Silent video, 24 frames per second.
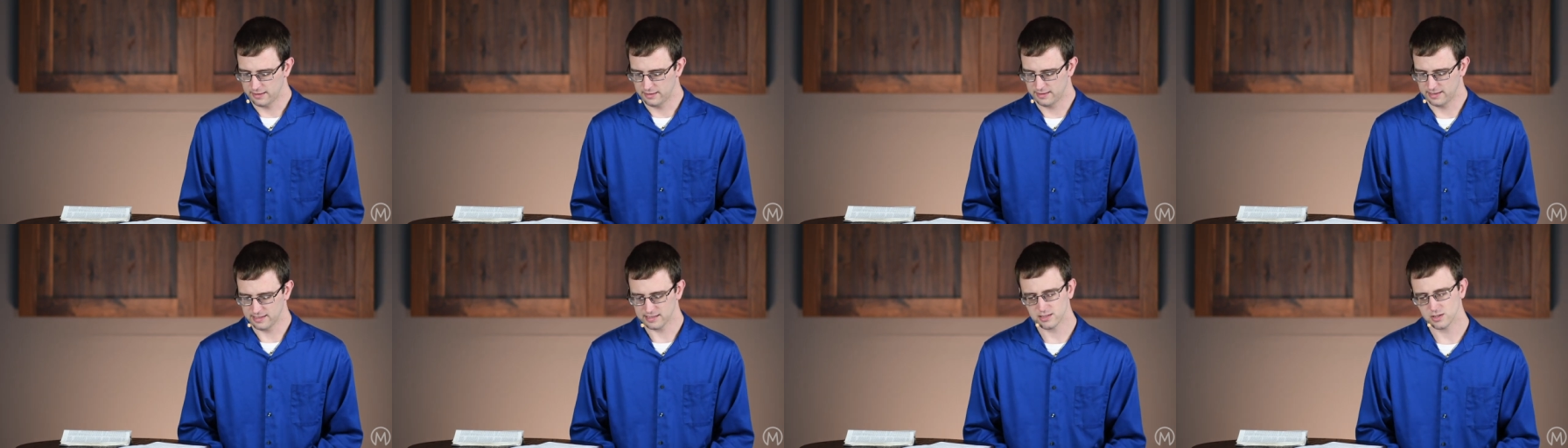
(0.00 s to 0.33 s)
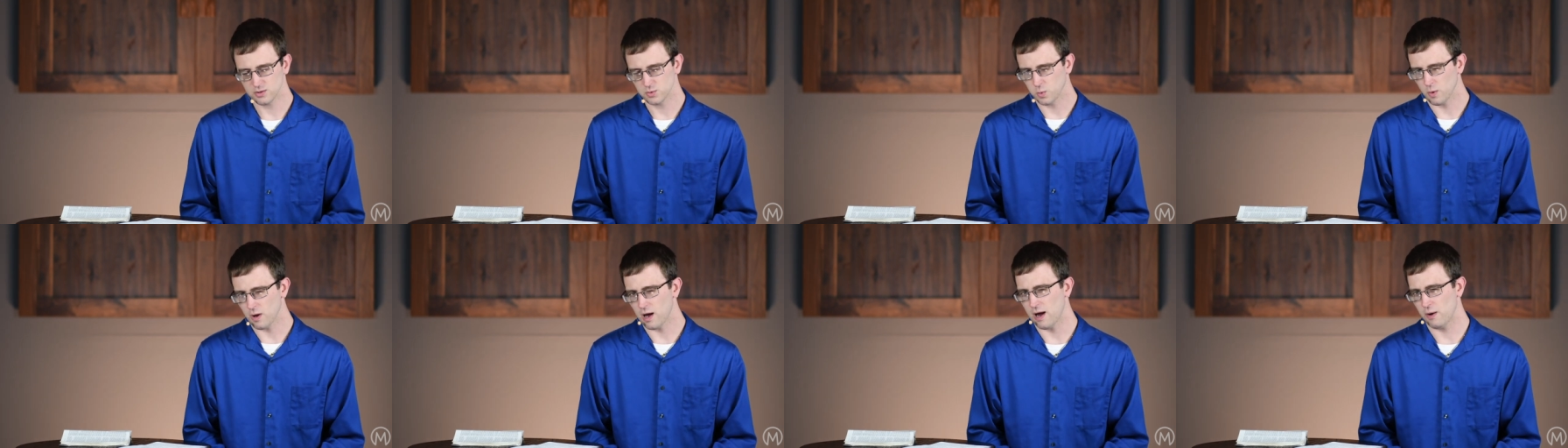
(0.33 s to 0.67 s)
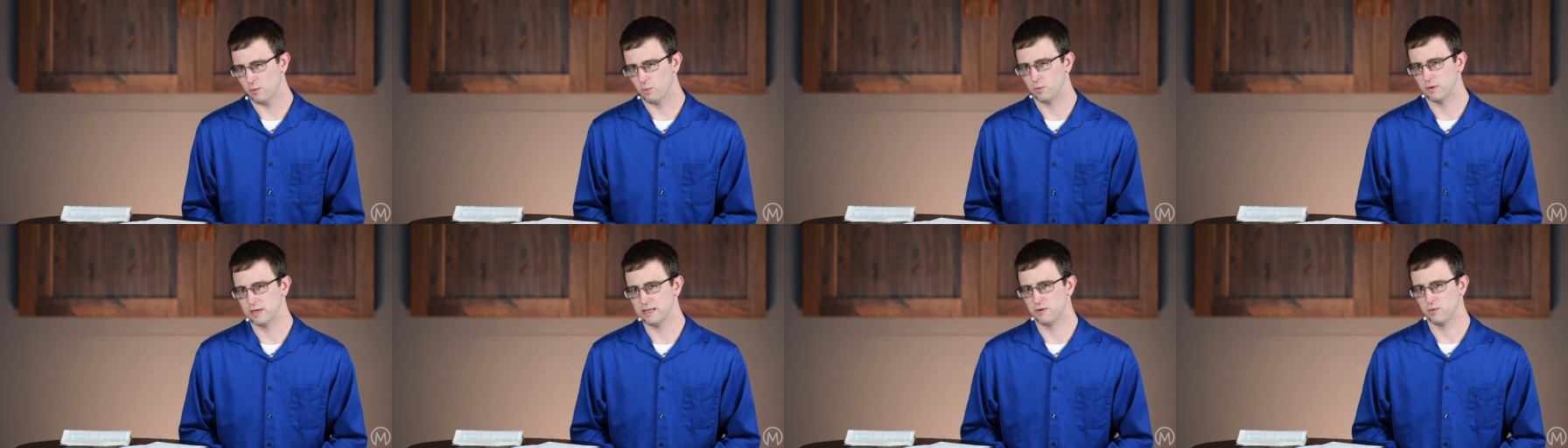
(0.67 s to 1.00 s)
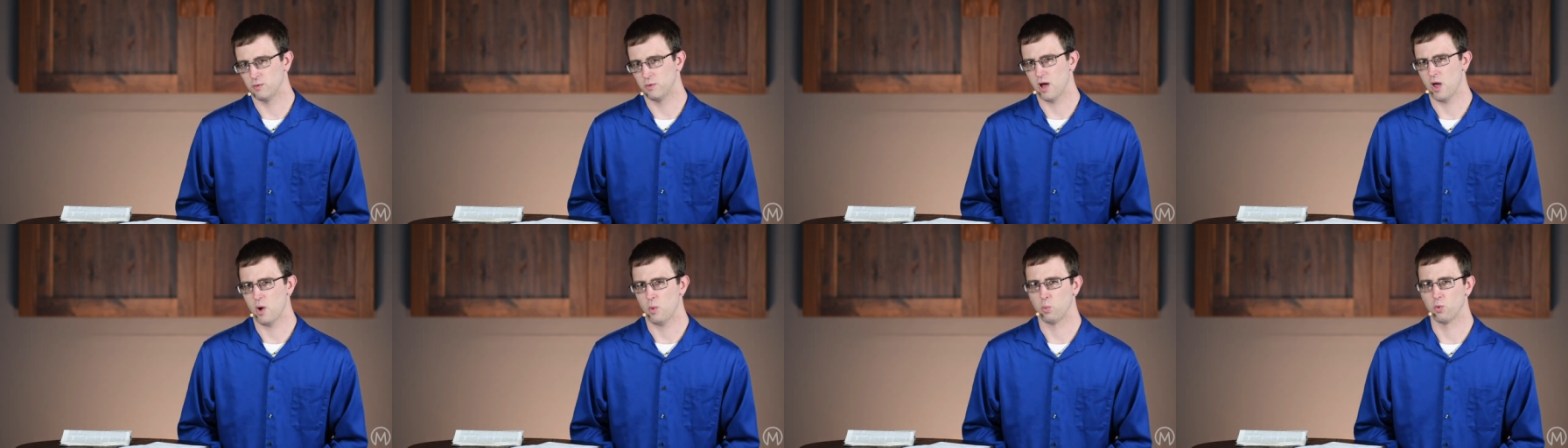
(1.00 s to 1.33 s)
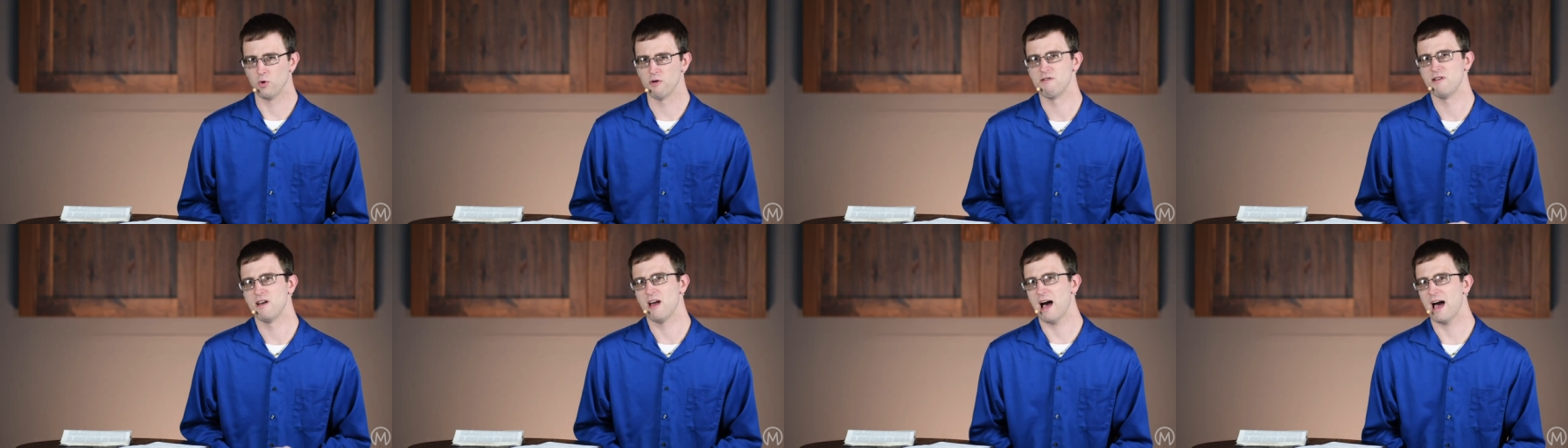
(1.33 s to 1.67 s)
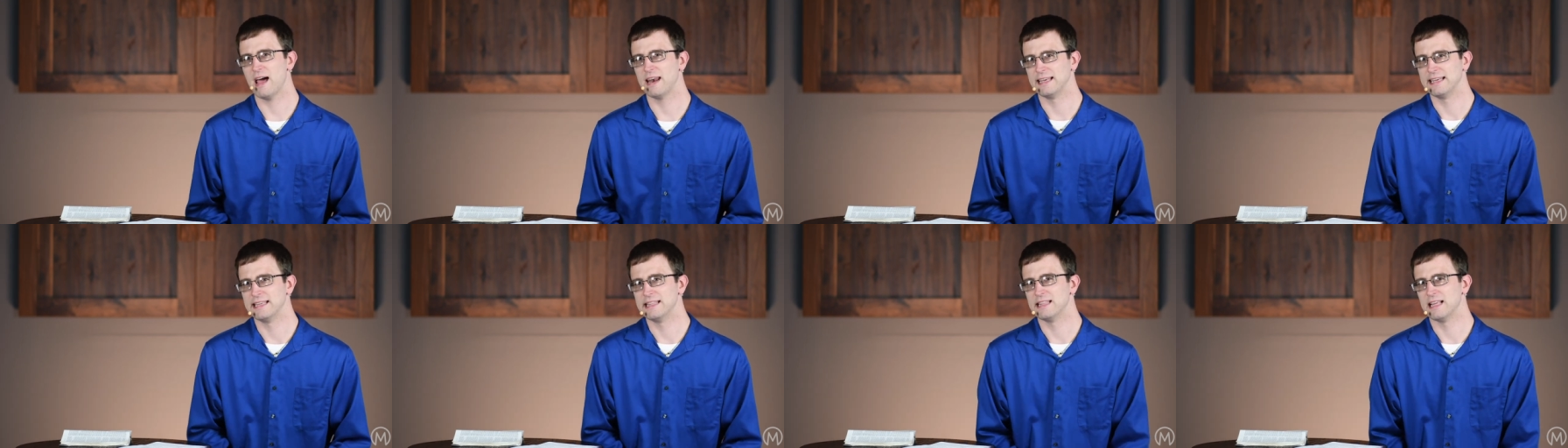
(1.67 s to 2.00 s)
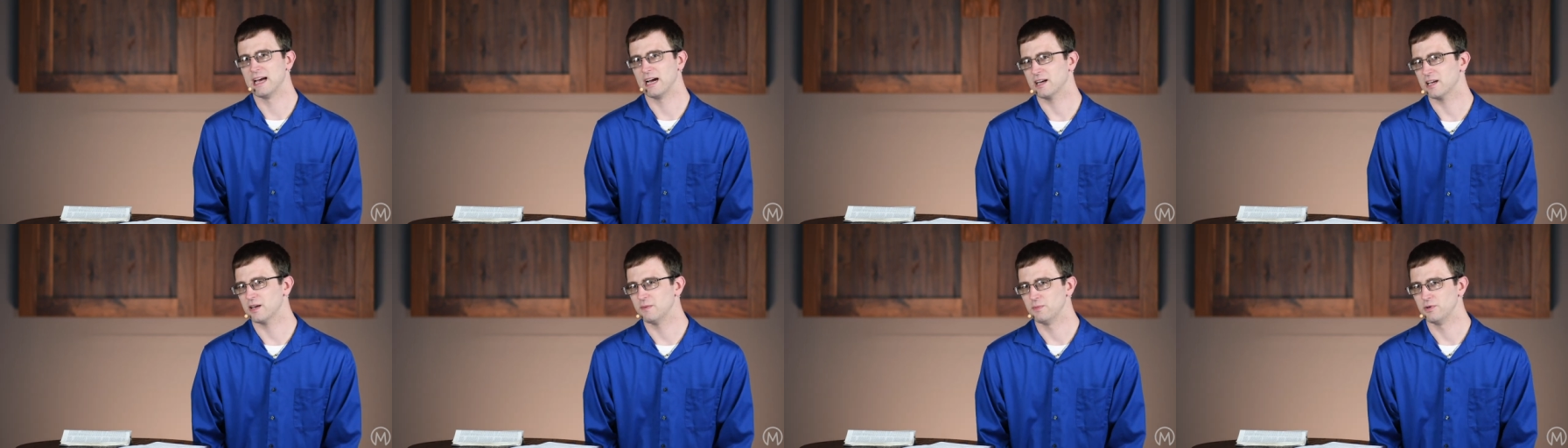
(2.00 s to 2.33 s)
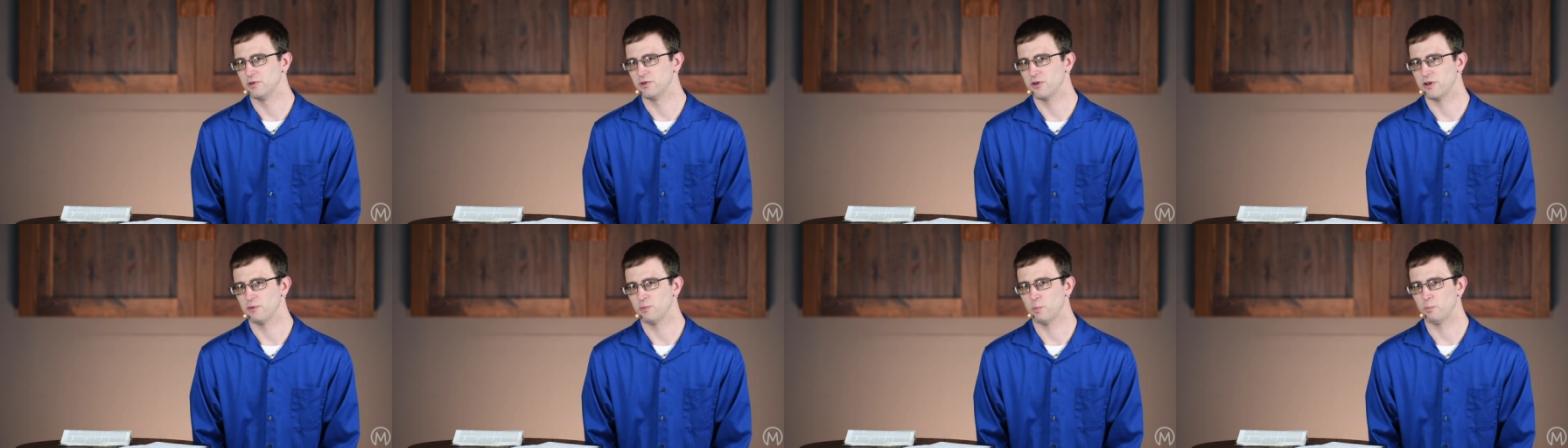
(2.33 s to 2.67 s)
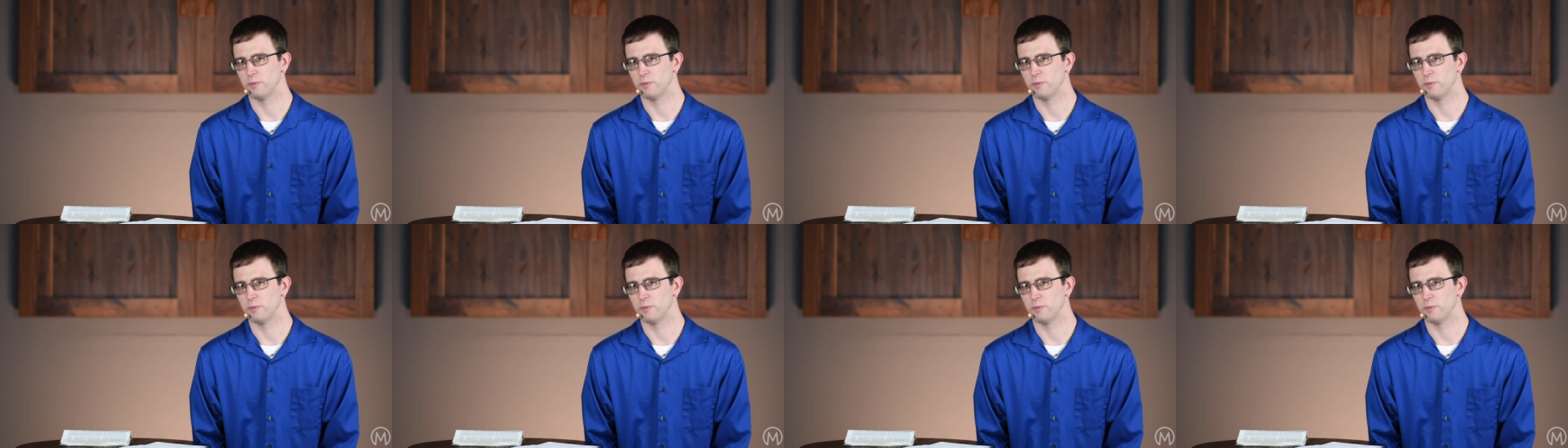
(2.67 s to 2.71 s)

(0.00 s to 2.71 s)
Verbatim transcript: this is why when we're not in that community,